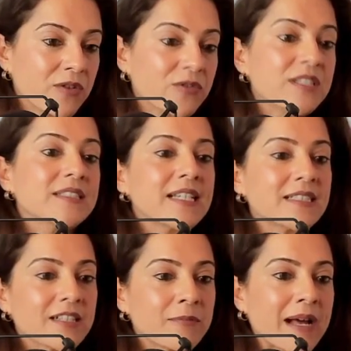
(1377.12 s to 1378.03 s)
13
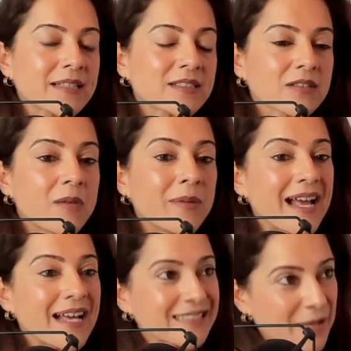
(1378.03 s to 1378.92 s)
states that have passed the law, but
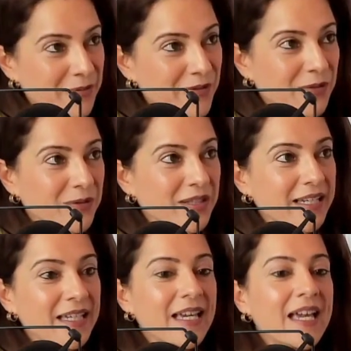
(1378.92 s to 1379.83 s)
it hasn't happened
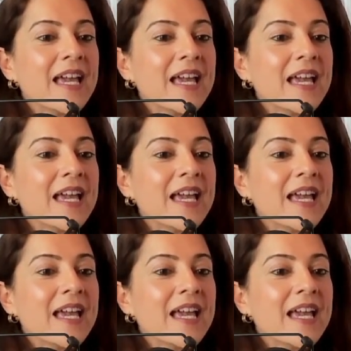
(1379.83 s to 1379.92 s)
federally.